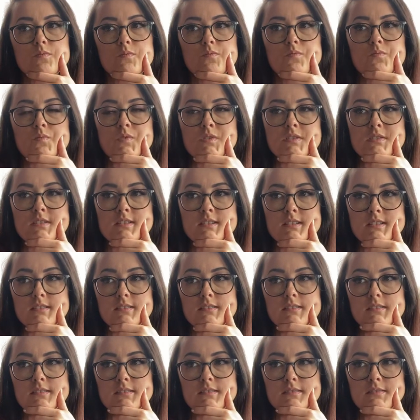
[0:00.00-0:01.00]
was
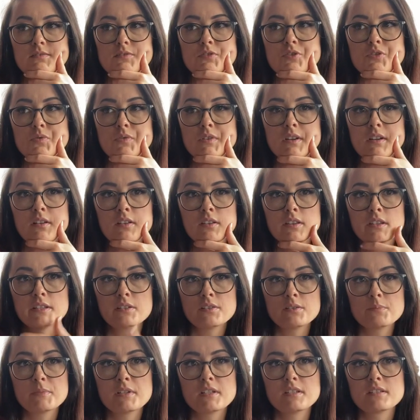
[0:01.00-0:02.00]
doing a
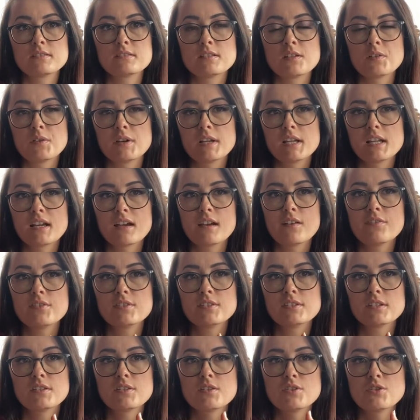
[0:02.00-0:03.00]
little bit of sewing. I haven't
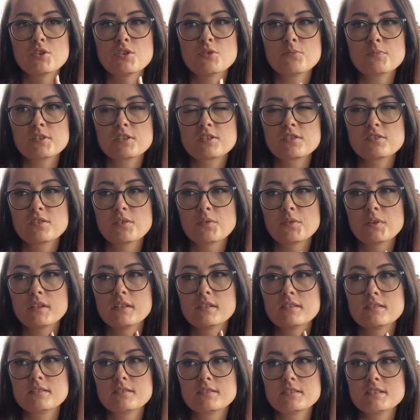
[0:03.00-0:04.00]
done too much sewing
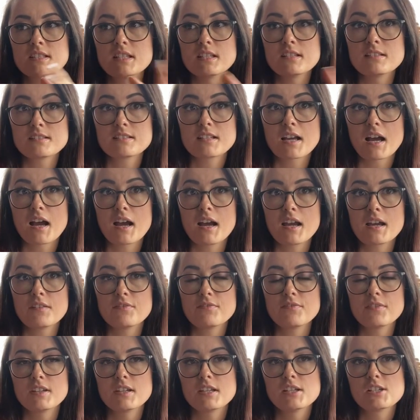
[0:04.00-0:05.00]
since I
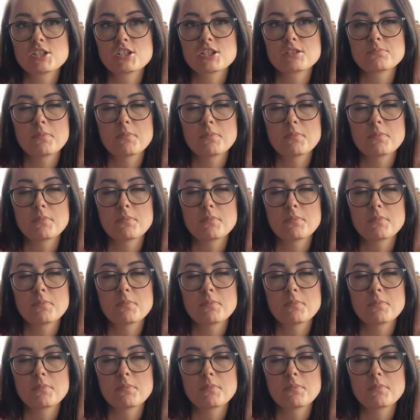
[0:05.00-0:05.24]
finished